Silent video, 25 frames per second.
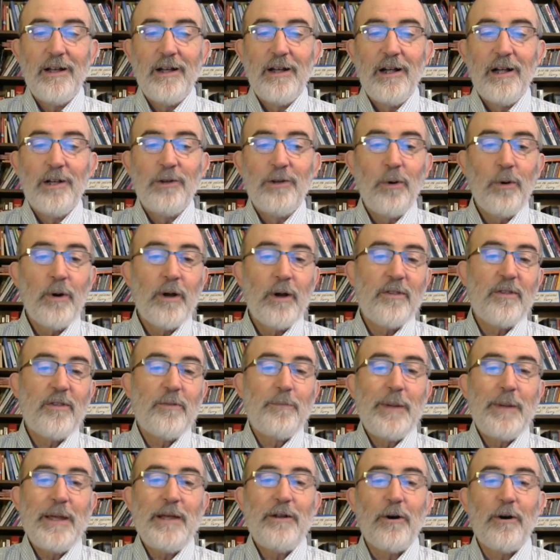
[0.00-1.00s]
Lawrence
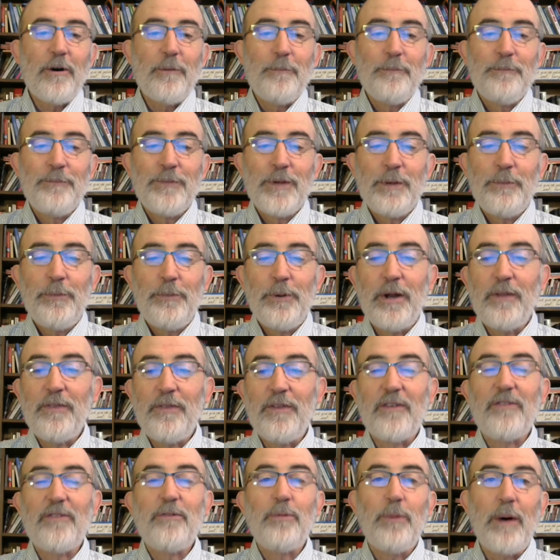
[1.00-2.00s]
Peter put it
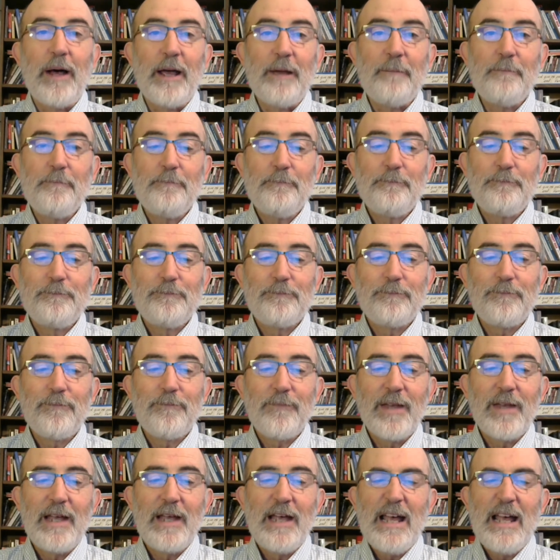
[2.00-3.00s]
this way:
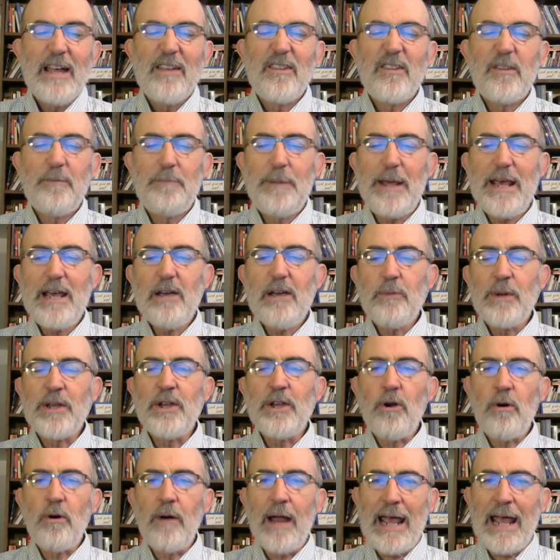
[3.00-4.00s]
speak when
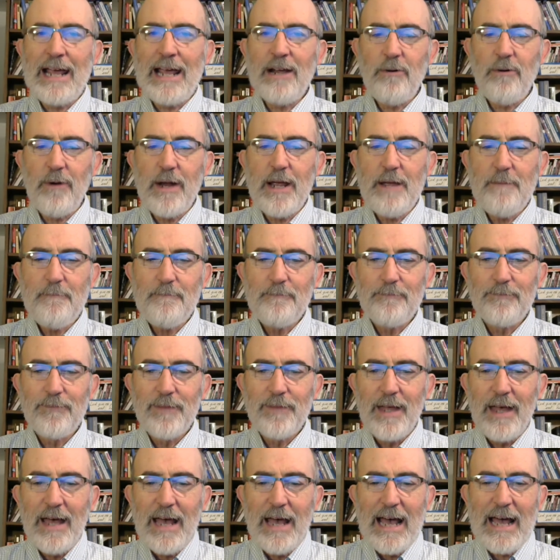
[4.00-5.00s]
you're angry,
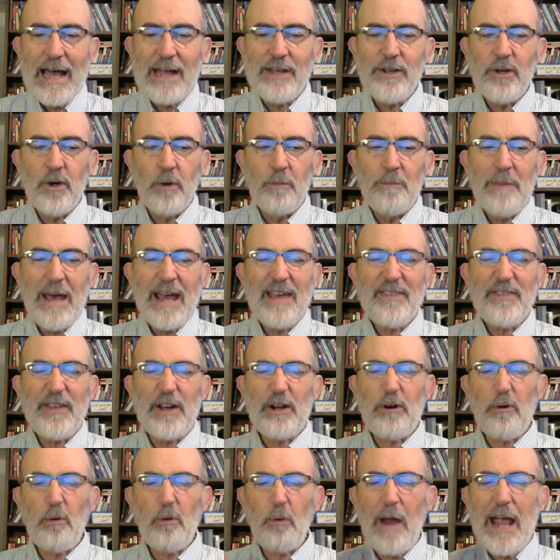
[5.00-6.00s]
and you'll make the
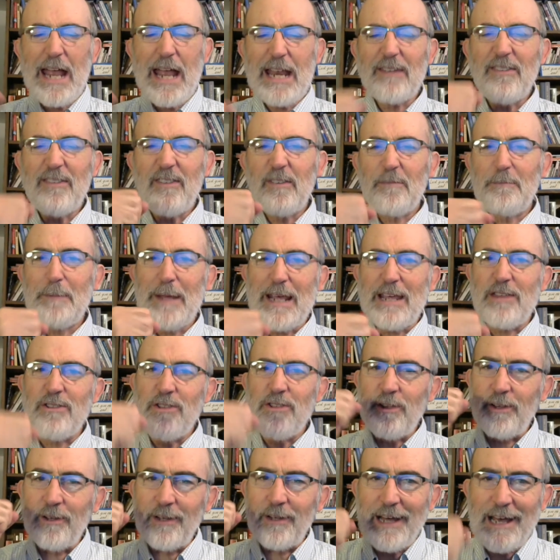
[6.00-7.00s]
greatest speech
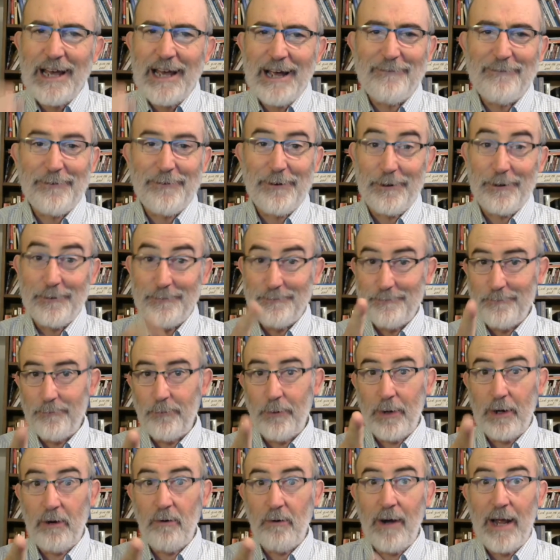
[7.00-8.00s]
you'll ever
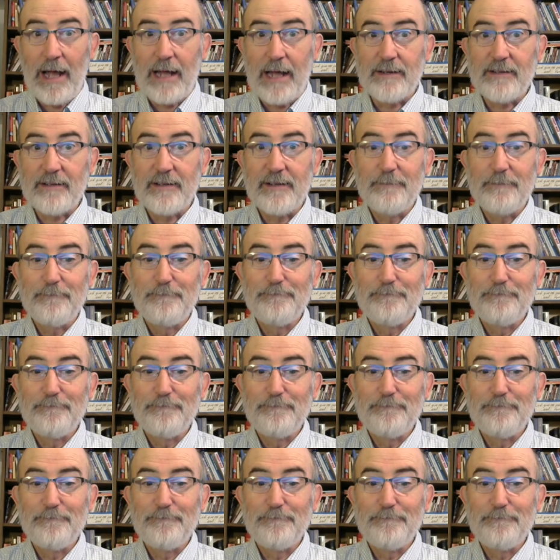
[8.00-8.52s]
regret.